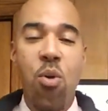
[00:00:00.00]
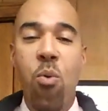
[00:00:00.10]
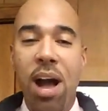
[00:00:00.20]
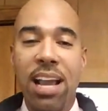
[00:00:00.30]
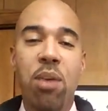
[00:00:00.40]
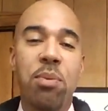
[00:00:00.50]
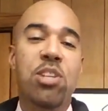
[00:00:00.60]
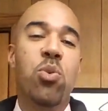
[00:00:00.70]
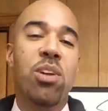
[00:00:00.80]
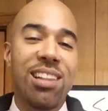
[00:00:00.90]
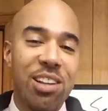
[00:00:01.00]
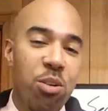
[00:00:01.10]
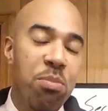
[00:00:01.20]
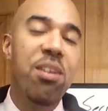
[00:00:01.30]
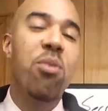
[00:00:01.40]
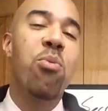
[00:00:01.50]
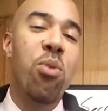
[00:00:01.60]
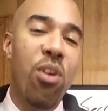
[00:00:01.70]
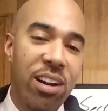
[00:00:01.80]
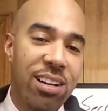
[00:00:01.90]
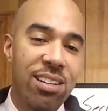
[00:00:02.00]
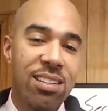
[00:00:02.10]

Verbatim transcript: why can't we do a little bit of work